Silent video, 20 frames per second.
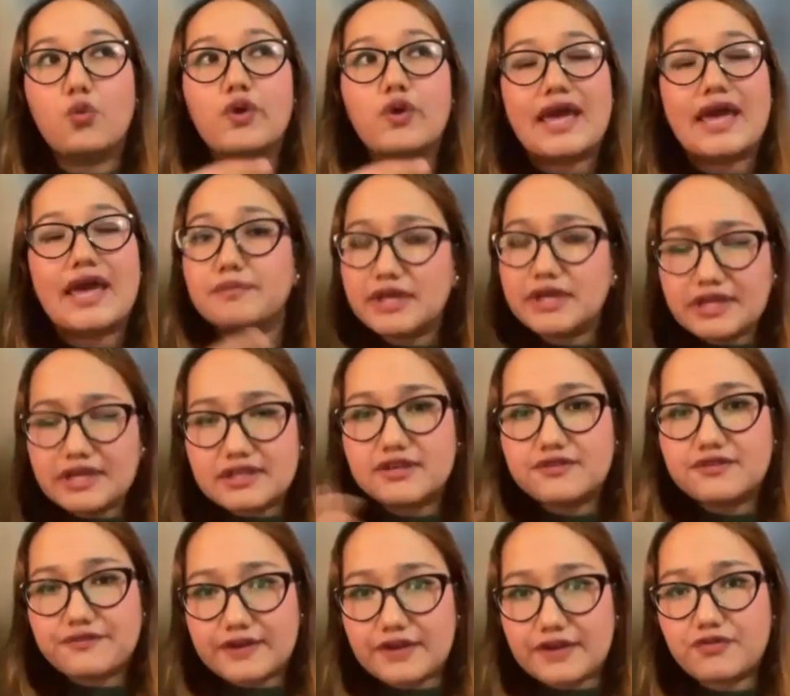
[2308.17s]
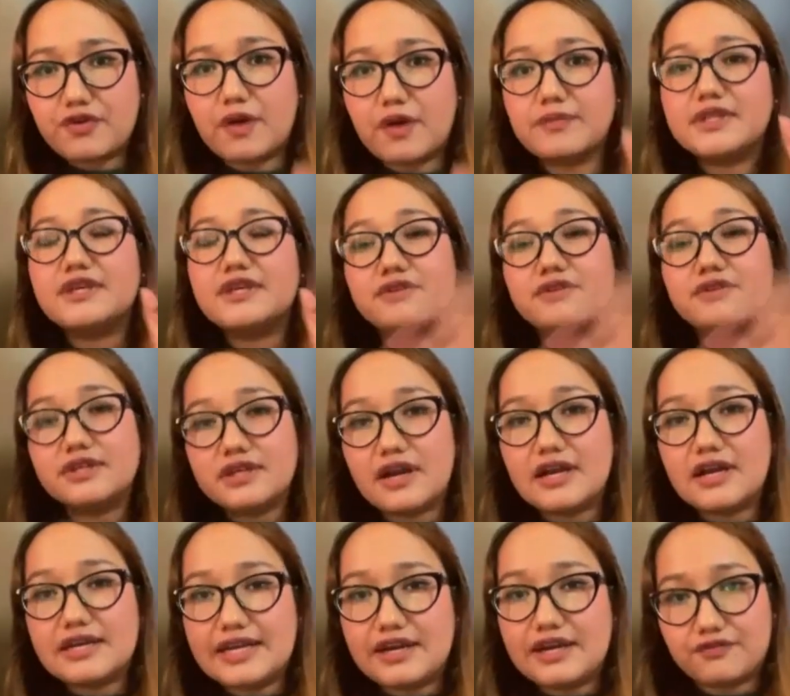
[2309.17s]
can be different from the real
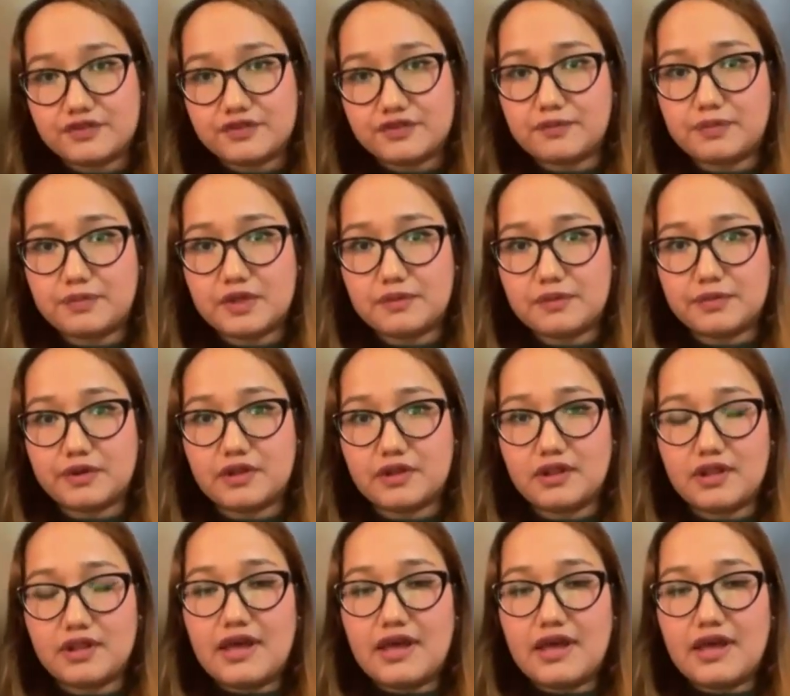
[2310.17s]
need of the people